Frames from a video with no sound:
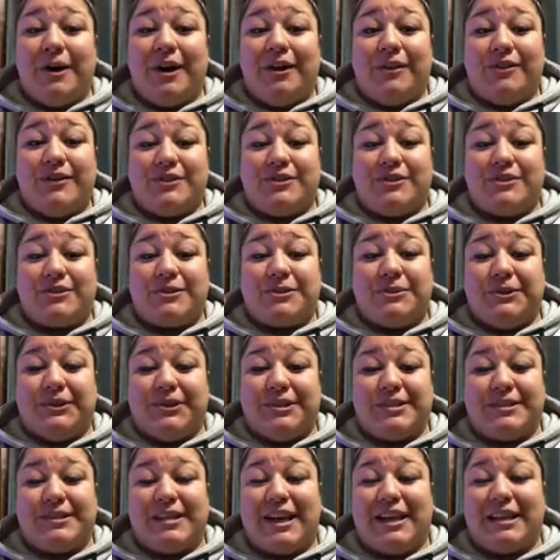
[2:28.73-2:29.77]
this school
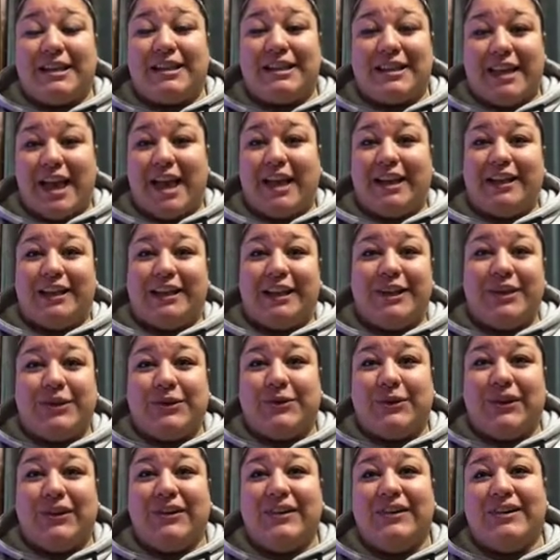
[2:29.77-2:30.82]
is not that
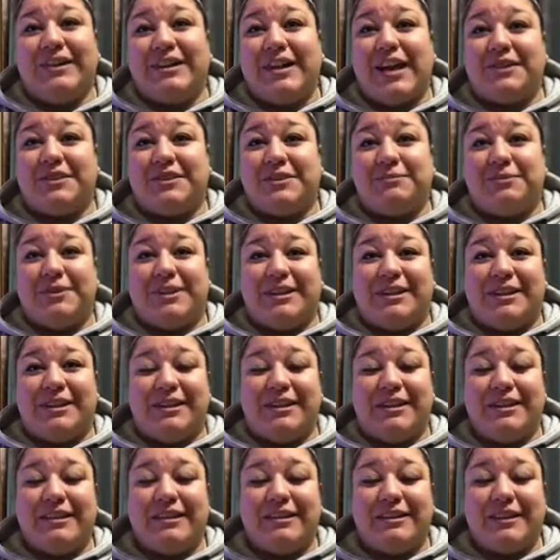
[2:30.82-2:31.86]
equal. You have to
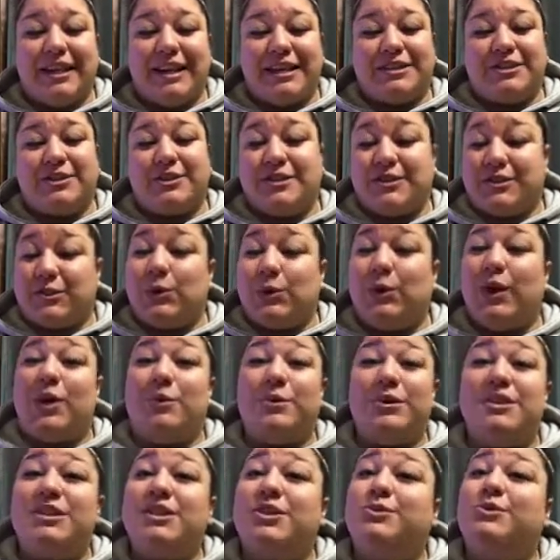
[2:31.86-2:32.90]
be, so the school I
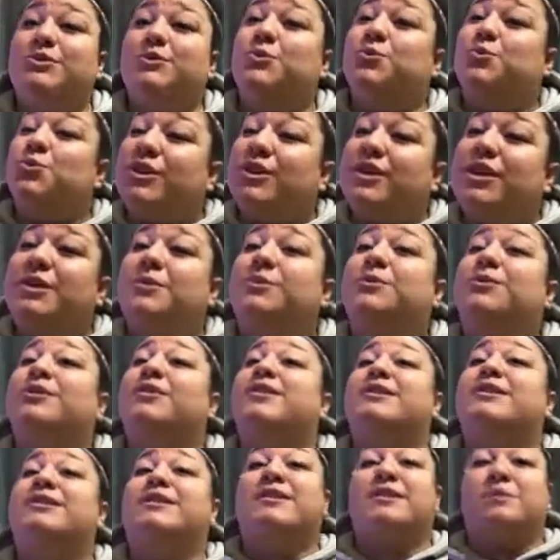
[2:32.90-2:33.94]
went to was a really,
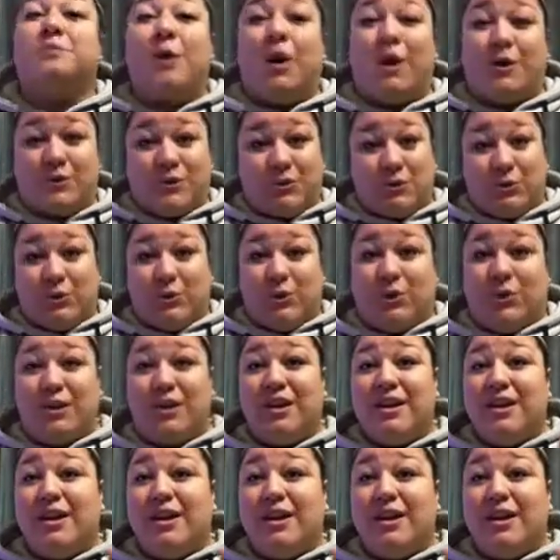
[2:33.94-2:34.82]
really small school.